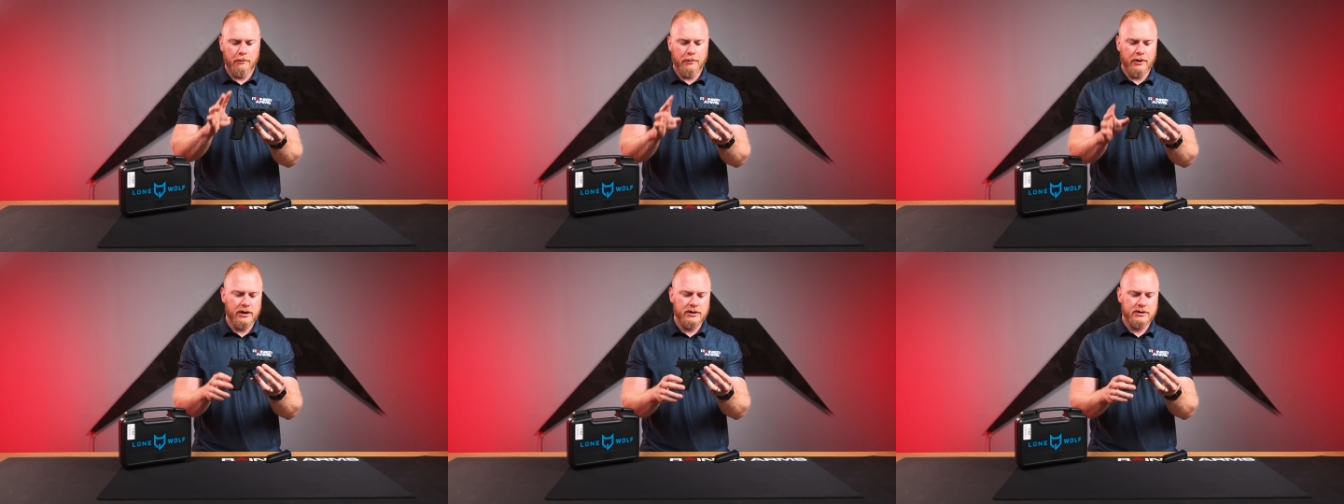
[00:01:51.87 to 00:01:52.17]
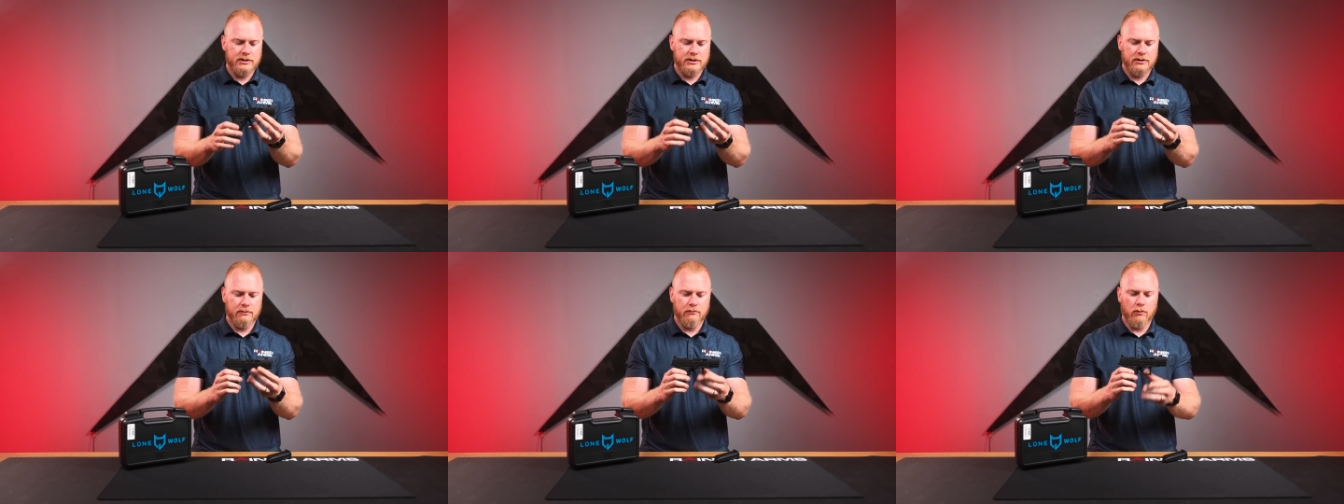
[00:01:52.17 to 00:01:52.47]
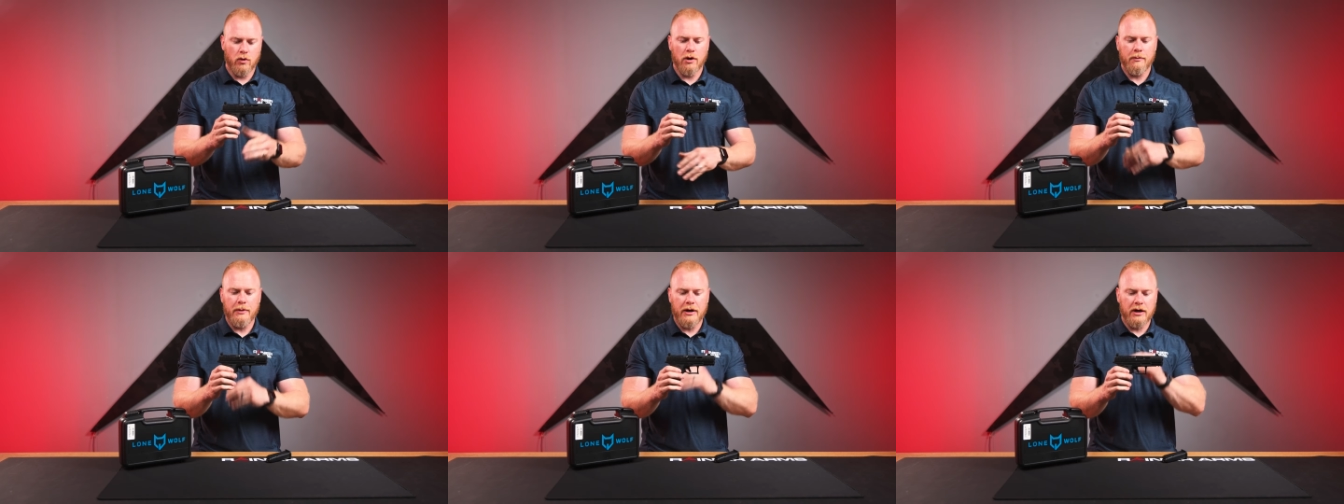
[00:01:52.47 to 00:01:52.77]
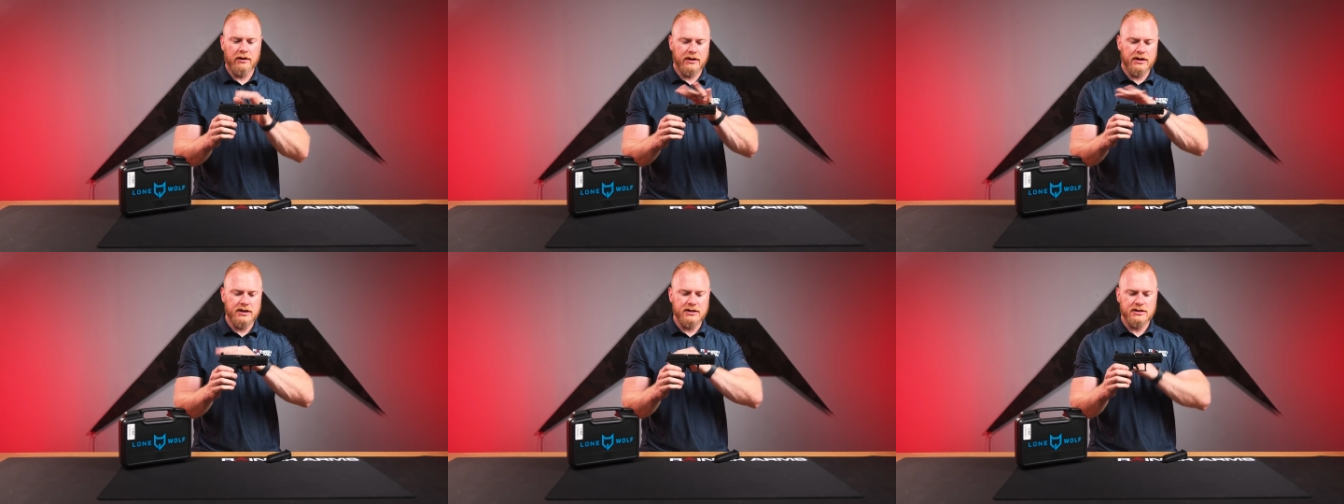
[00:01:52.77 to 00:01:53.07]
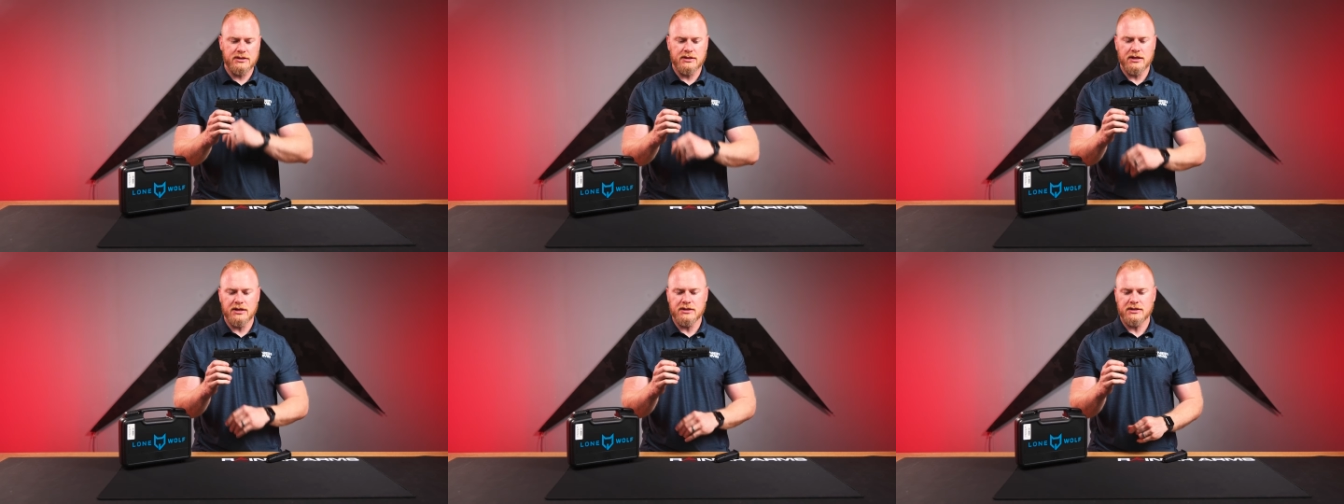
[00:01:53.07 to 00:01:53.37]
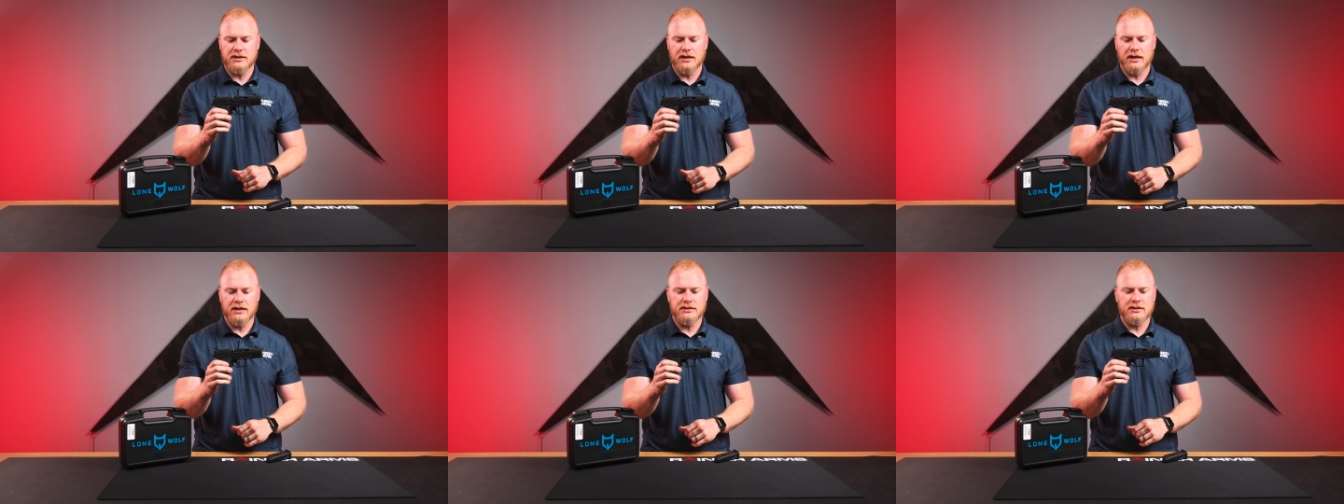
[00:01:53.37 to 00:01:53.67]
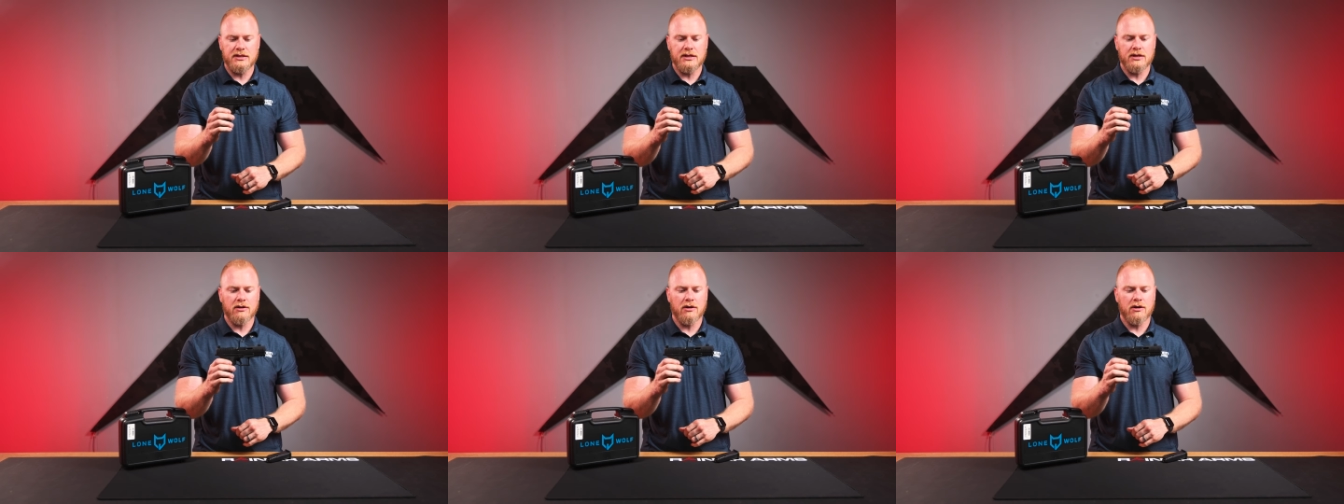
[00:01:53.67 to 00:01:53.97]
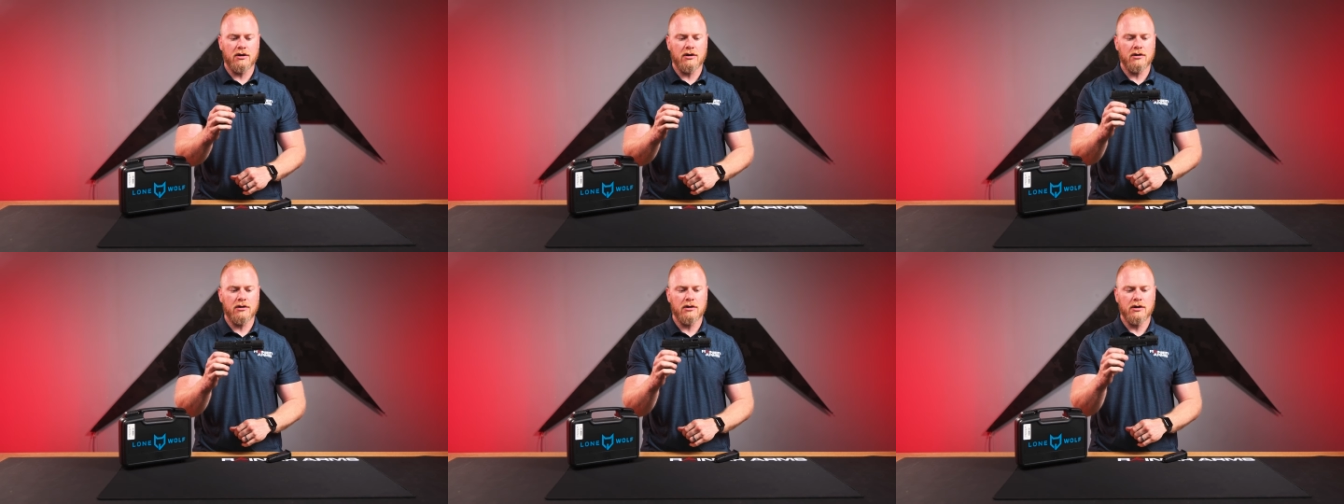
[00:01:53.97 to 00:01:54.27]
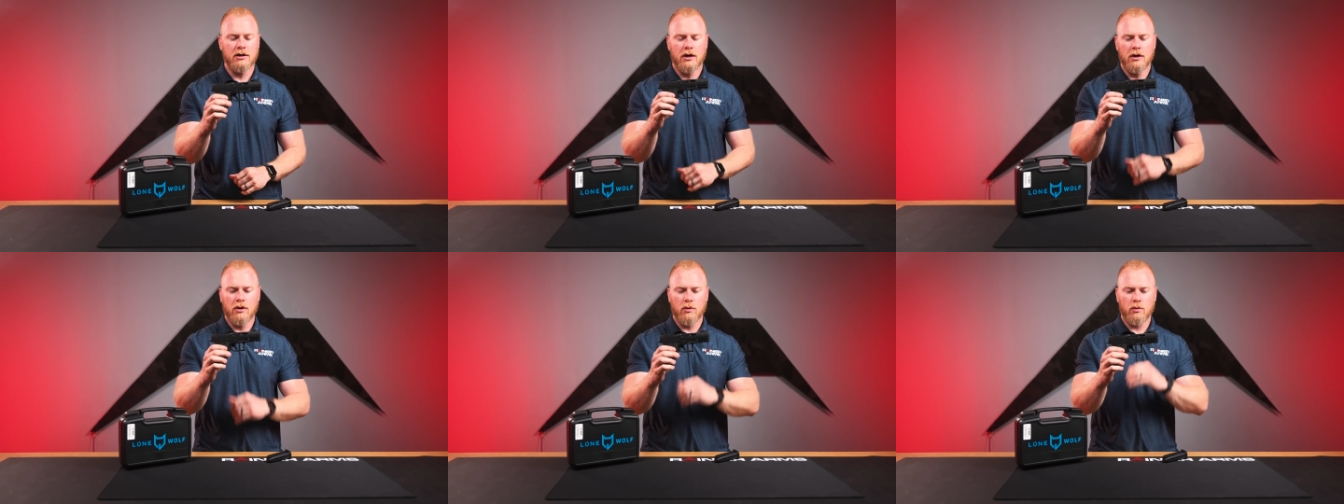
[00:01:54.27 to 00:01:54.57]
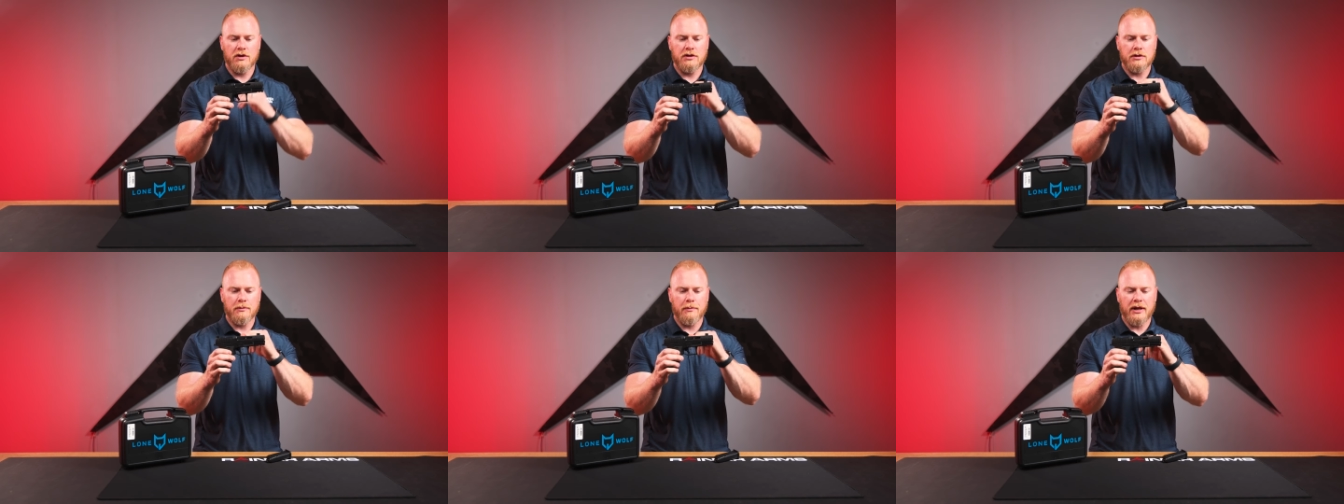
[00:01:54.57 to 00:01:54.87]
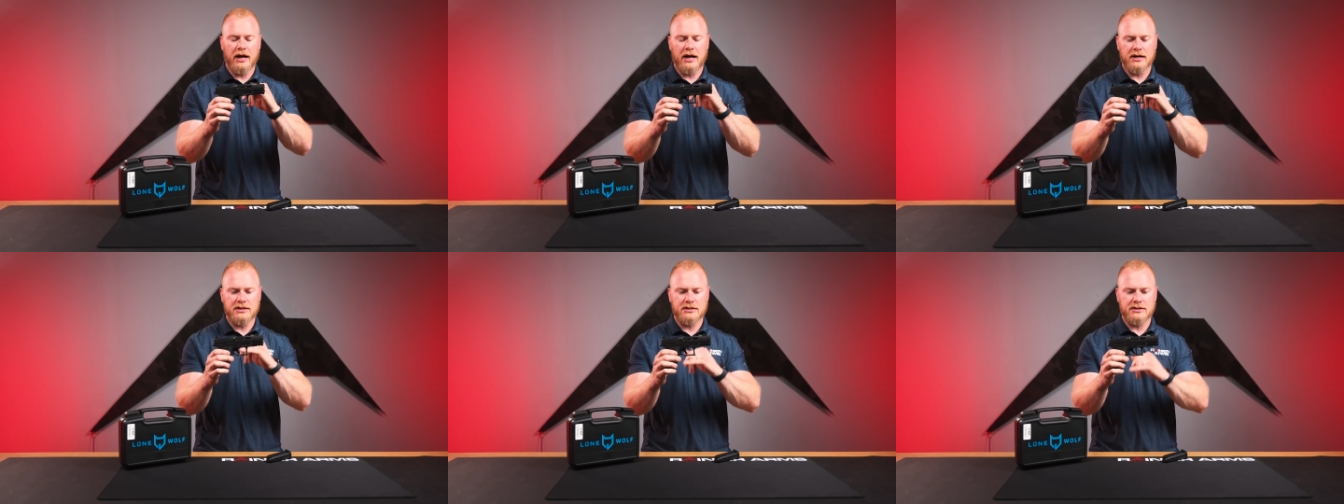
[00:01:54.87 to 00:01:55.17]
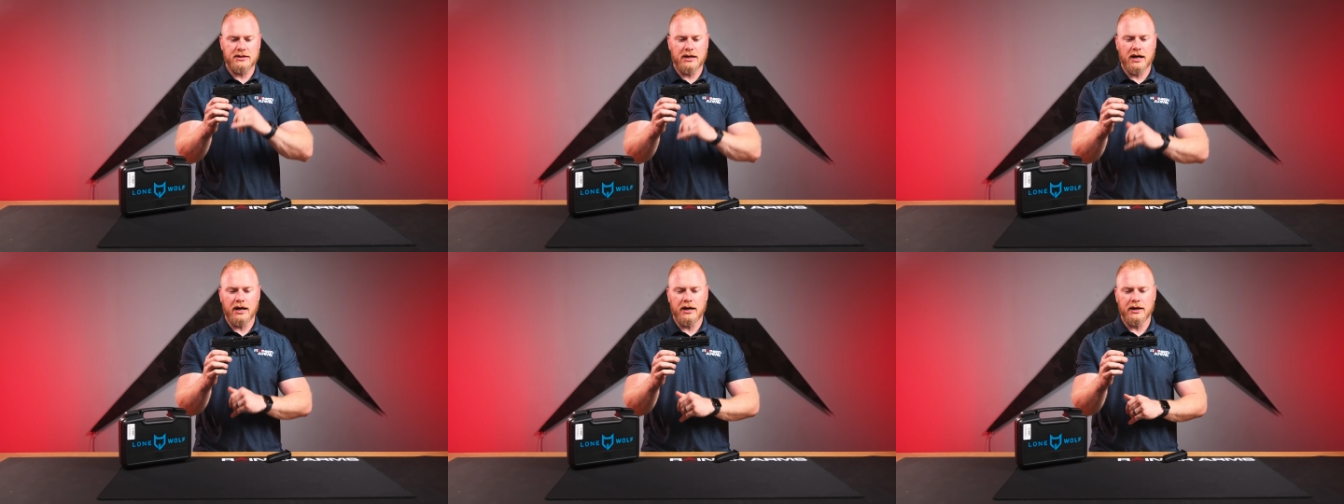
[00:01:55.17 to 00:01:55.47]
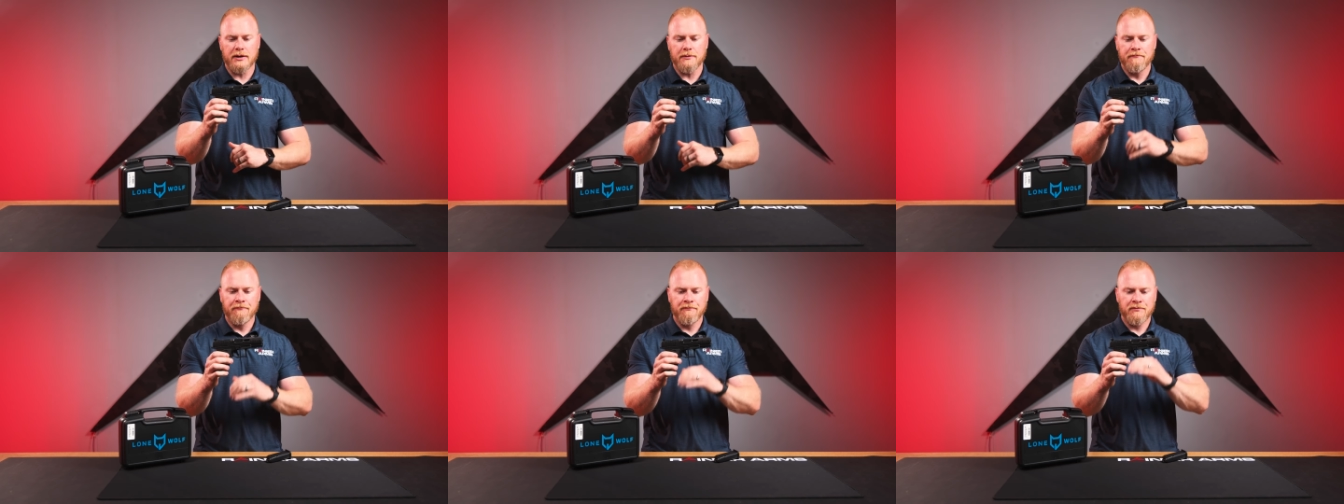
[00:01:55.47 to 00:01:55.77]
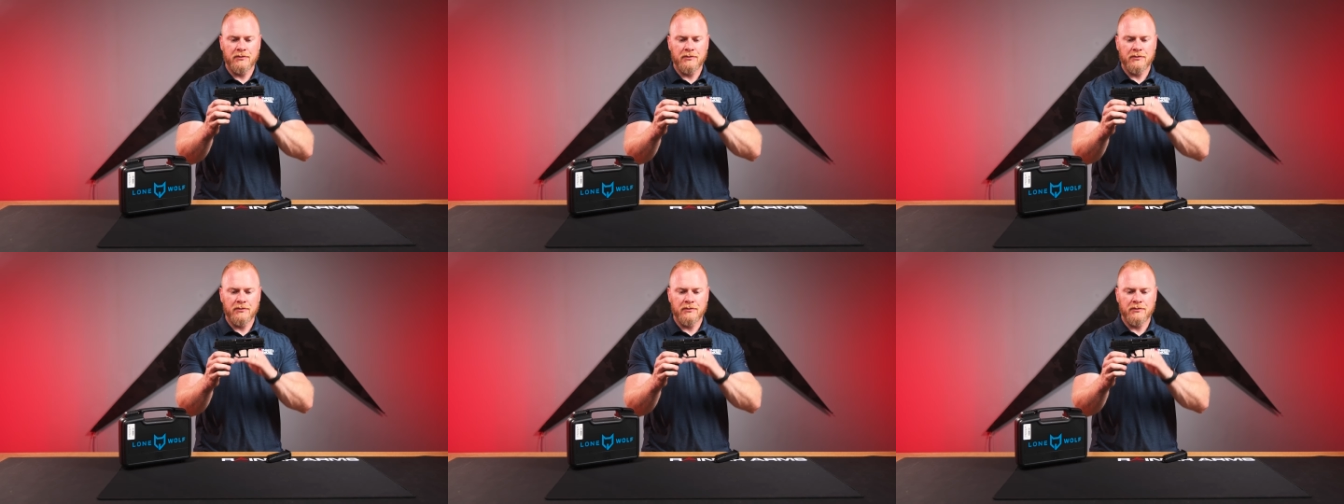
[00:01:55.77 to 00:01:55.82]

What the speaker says: But more about this Dusk 19R with the black slide.